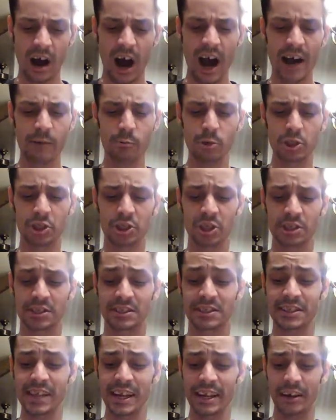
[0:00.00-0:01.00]
I was
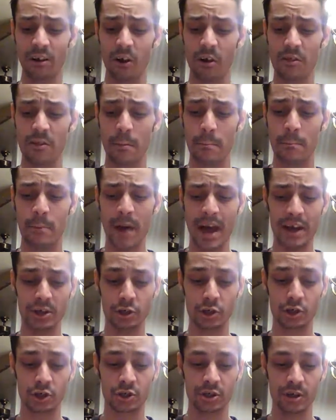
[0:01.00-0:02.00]
just sitting on the
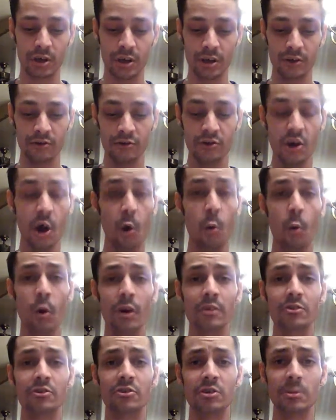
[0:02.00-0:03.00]
bench, no
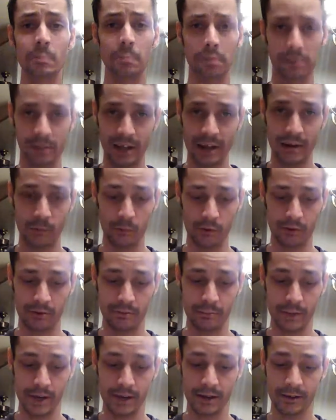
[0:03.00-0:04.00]
one to play
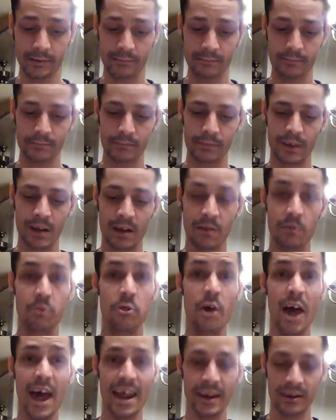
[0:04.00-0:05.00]
with me.
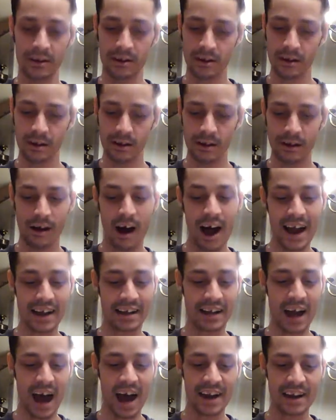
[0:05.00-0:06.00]
Then I
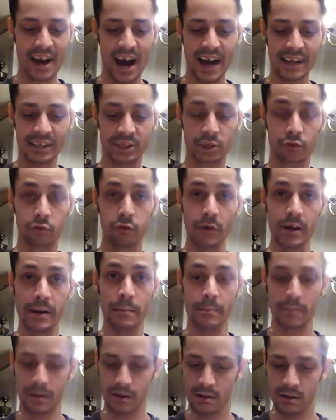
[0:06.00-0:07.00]
got ice
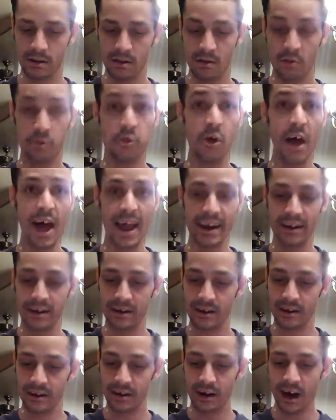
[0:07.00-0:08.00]
cream. Then
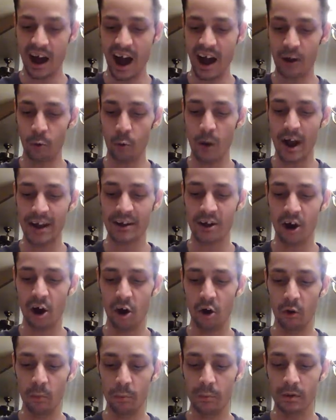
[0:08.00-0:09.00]
I went
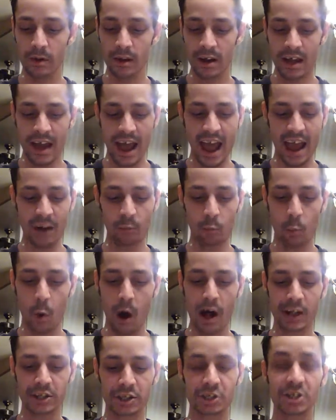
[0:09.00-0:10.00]
home and
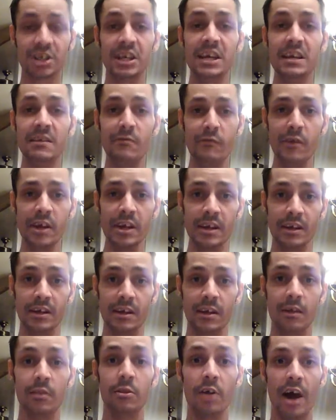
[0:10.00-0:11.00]
watched TV
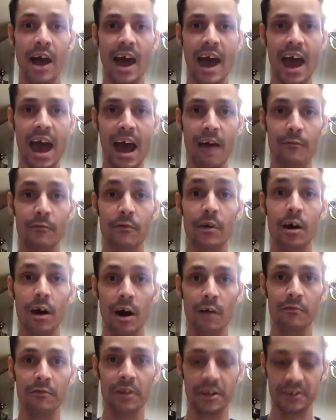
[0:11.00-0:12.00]
the half
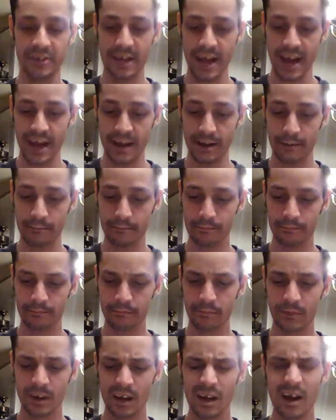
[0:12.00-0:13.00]
of the day.
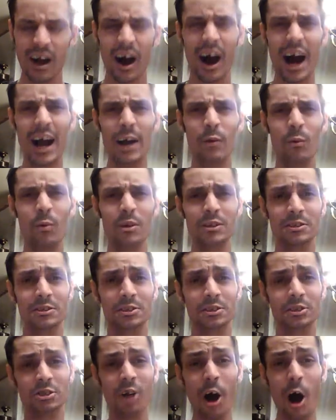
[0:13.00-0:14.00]
I was
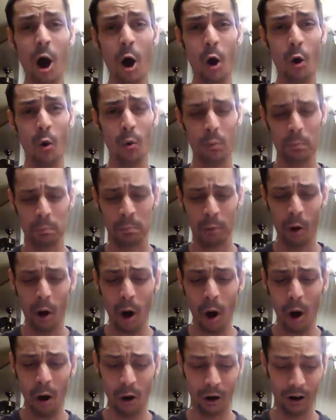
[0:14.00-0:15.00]
so
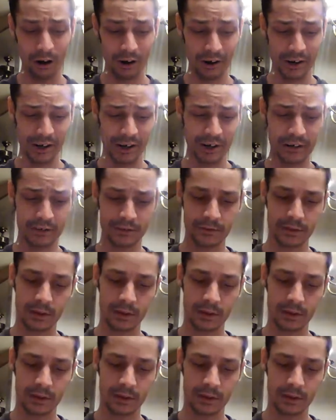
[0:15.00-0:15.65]
bored.